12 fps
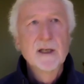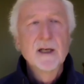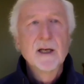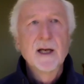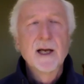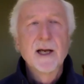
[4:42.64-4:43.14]

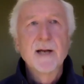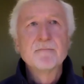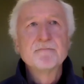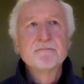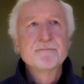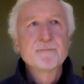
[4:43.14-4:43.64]

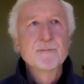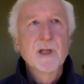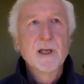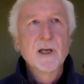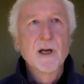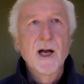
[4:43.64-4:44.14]

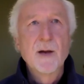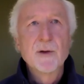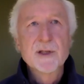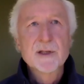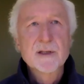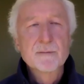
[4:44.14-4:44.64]
I
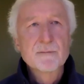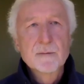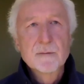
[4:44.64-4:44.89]
was